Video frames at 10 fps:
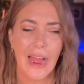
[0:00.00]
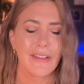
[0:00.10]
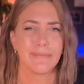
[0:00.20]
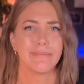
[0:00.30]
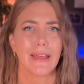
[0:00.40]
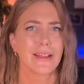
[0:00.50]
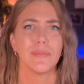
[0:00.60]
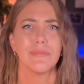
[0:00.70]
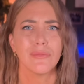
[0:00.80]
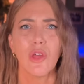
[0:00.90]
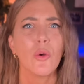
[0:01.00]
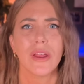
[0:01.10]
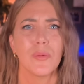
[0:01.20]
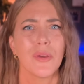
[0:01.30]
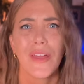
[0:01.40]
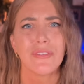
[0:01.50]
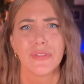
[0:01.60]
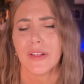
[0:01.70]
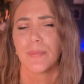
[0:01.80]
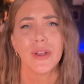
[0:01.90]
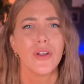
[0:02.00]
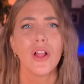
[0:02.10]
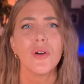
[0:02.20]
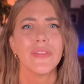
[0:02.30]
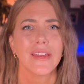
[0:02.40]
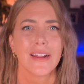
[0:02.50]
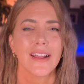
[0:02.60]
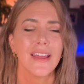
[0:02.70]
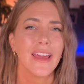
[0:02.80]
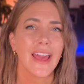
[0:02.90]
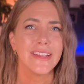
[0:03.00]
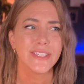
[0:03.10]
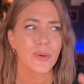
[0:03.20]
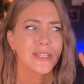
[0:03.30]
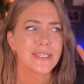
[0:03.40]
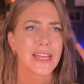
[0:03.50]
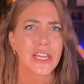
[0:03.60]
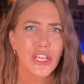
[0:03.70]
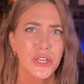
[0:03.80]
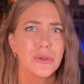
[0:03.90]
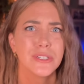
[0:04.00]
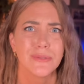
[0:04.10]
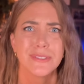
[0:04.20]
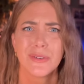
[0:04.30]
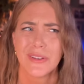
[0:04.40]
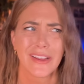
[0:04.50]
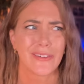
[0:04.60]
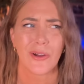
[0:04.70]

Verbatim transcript: I like I'm loaded with everything, put it all on there. And so it's like huge. It was on like a